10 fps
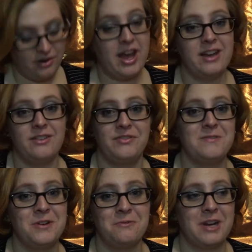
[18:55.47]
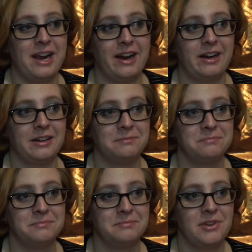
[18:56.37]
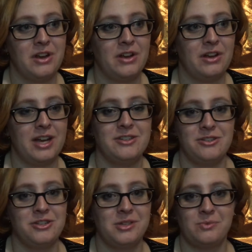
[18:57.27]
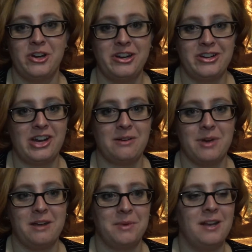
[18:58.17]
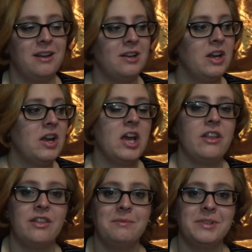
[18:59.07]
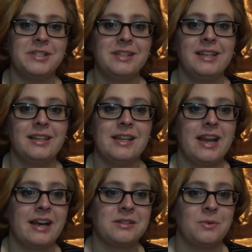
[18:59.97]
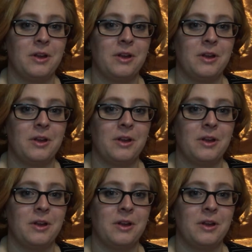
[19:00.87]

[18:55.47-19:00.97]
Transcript: And if you don't care and you just wanted to hear my opinion, then we'll see you in the next